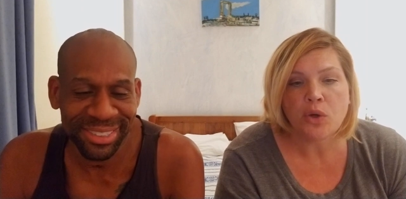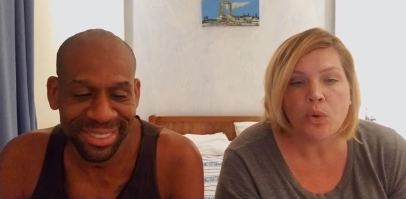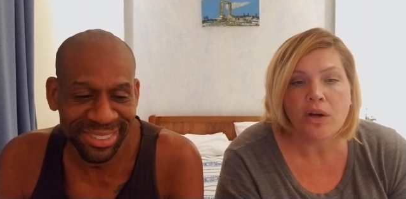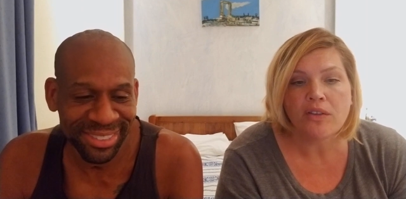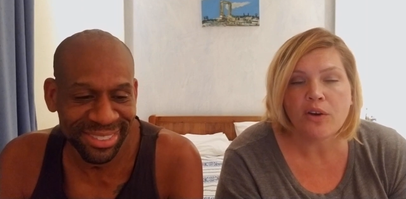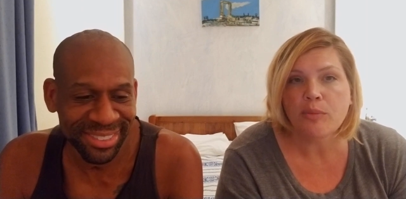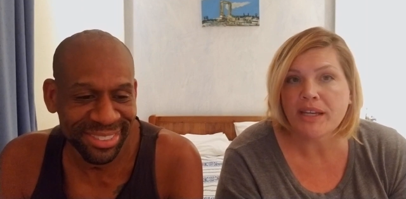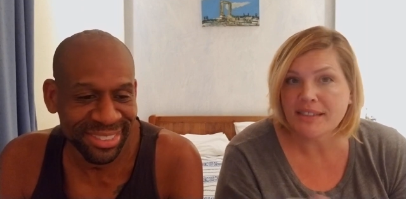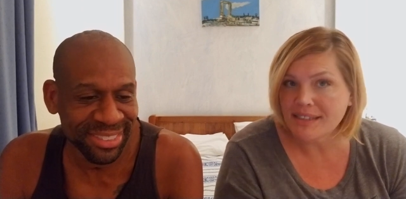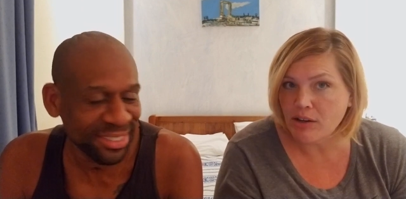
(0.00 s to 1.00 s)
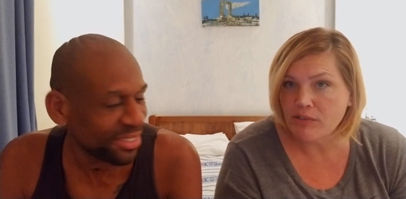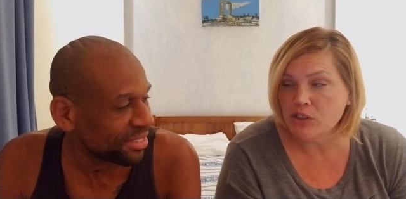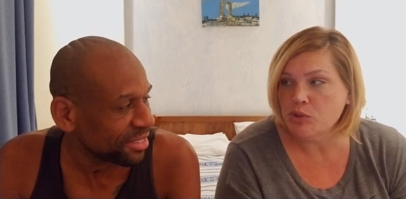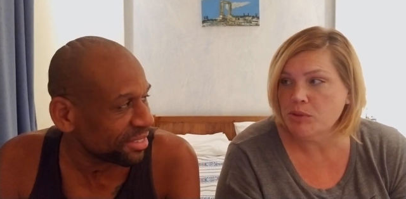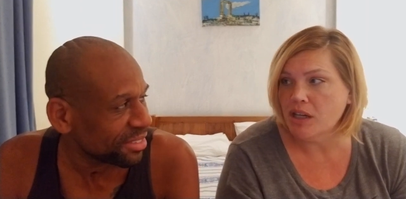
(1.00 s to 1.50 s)
Speaker 1: torn though because now our venture
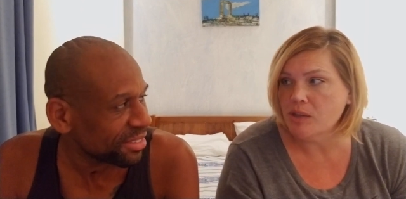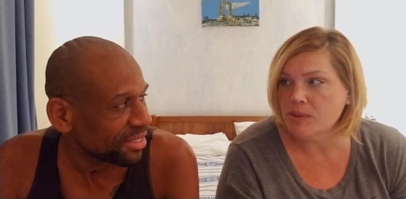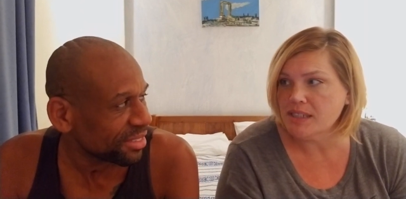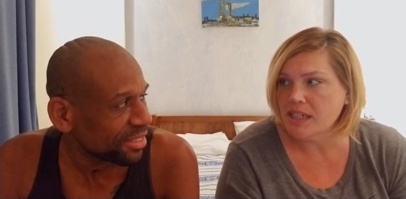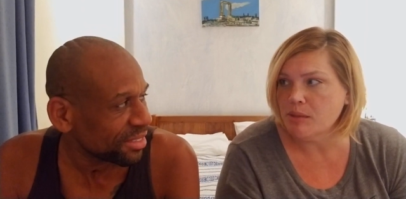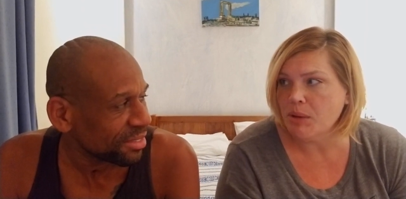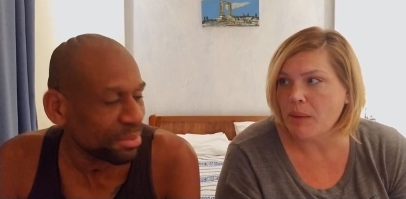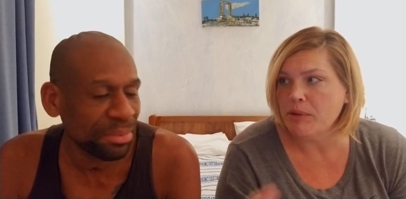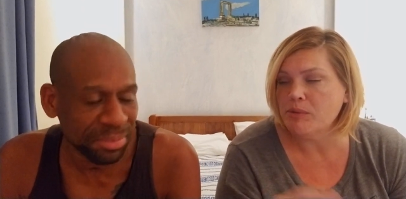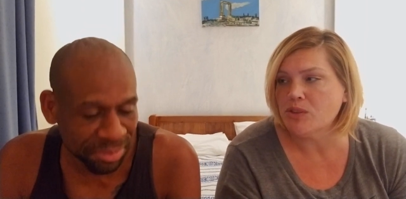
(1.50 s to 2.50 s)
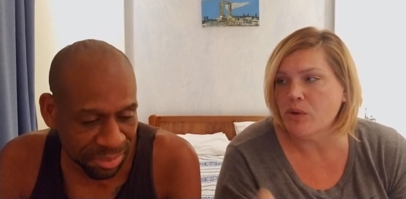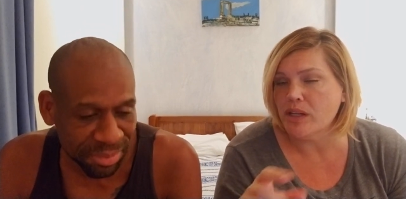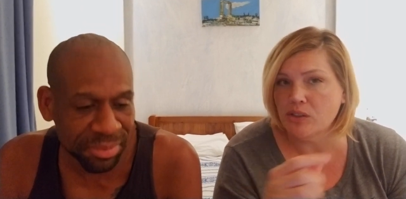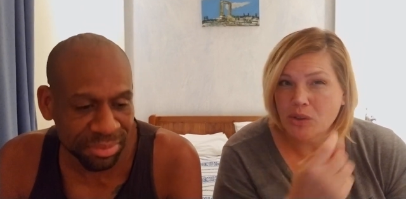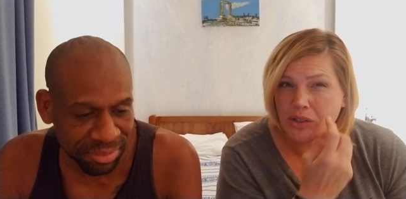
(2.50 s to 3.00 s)
beyond was there. Poppy was mm-hmm. going into
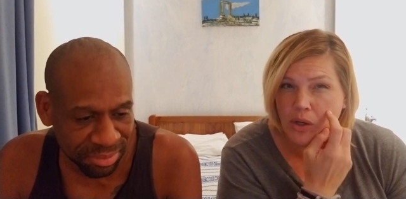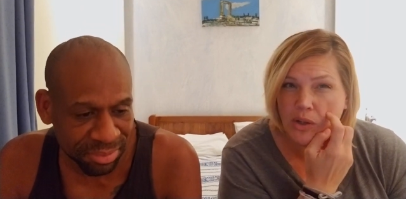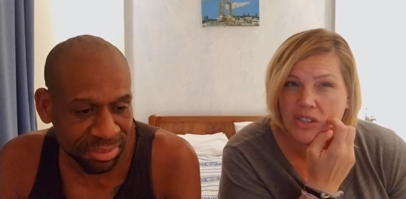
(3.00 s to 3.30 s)
her yoga